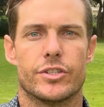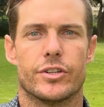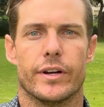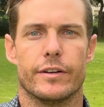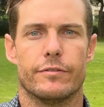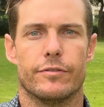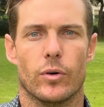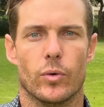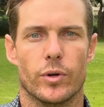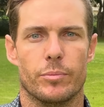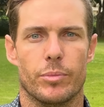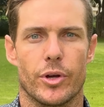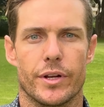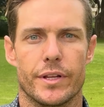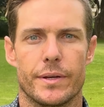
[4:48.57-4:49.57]
straightforward
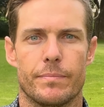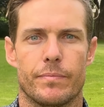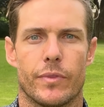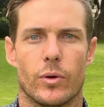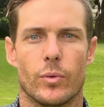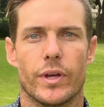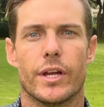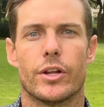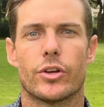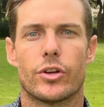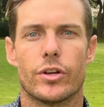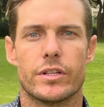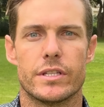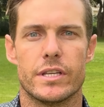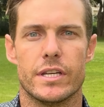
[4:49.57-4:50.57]
birdie. We hit a
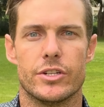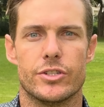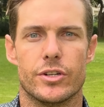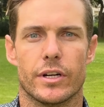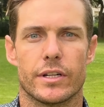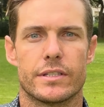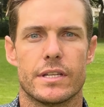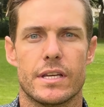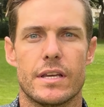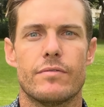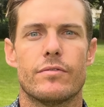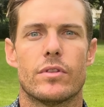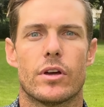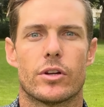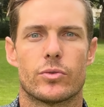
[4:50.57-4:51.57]
good tee shot,
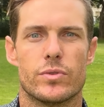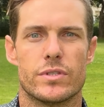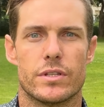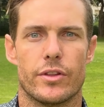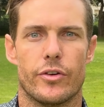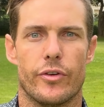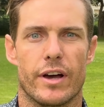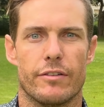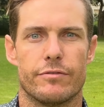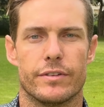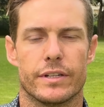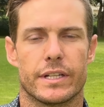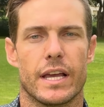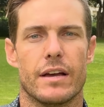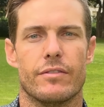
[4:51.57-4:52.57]
even though it was in the rough,
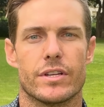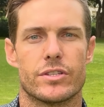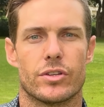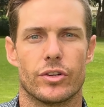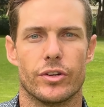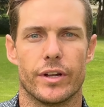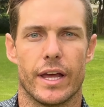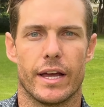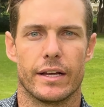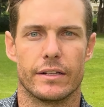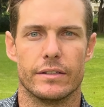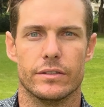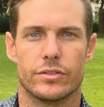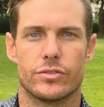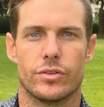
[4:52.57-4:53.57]
it gave us a good
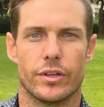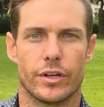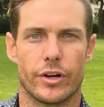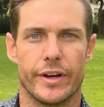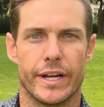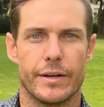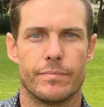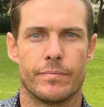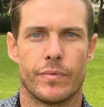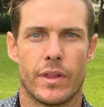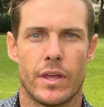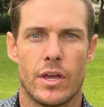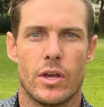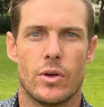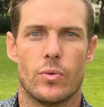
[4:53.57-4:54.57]
angle to the green.
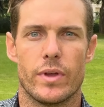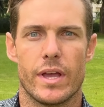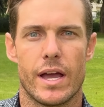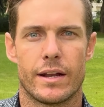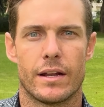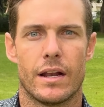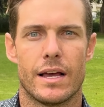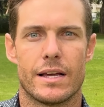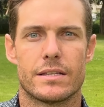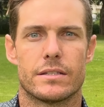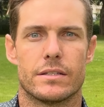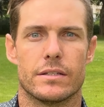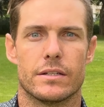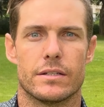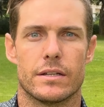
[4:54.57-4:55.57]
We analyzed
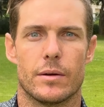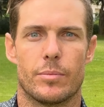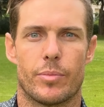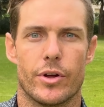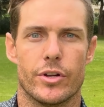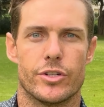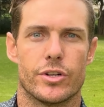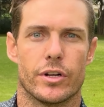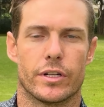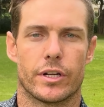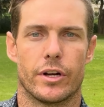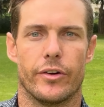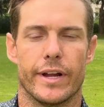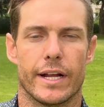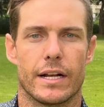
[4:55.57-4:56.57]
the approach shot
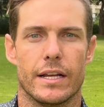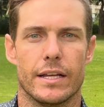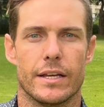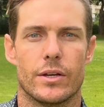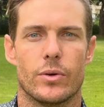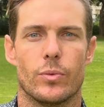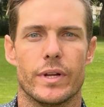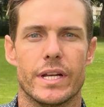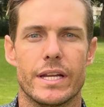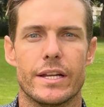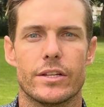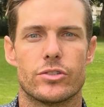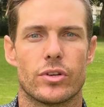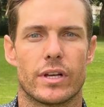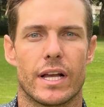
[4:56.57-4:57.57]
correctly. We
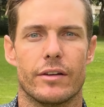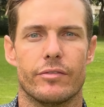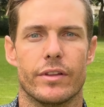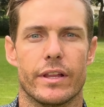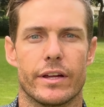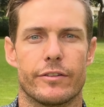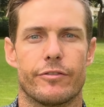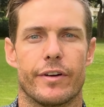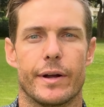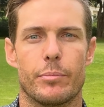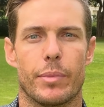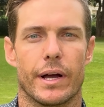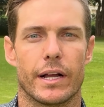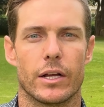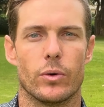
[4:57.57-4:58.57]
needed to cover that front
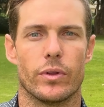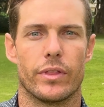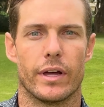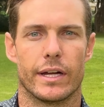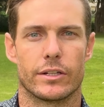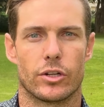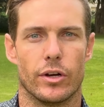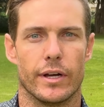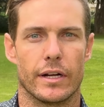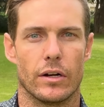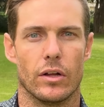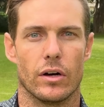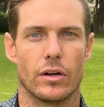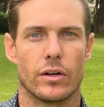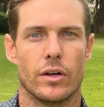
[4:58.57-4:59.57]
bunker without going
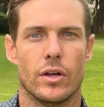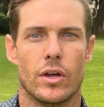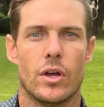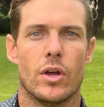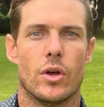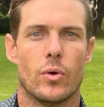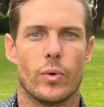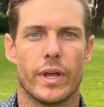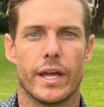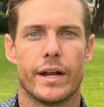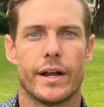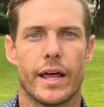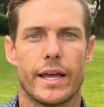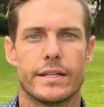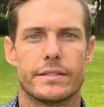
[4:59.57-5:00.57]
long. We hit
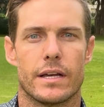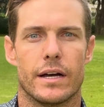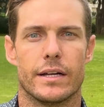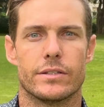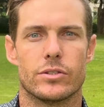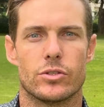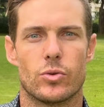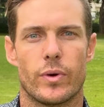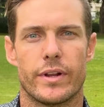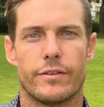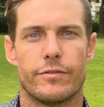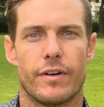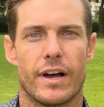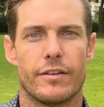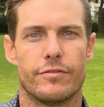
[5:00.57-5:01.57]
an 8-iron to
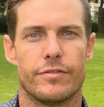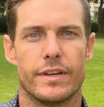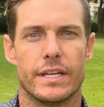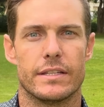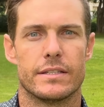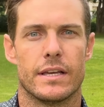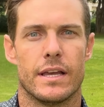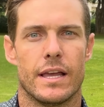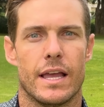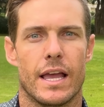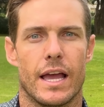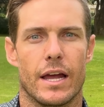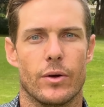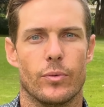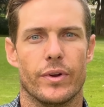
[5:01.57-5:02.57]
25 feet
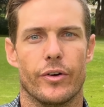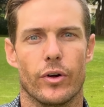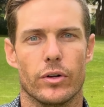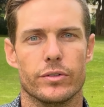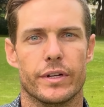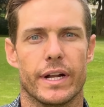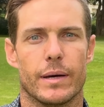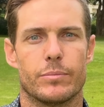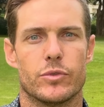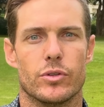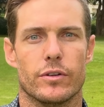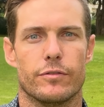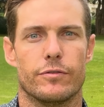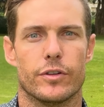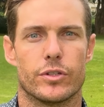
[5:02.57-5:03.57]
and we rolled it up
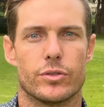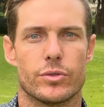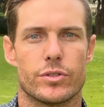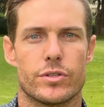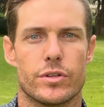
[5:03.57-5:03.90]
to a foot or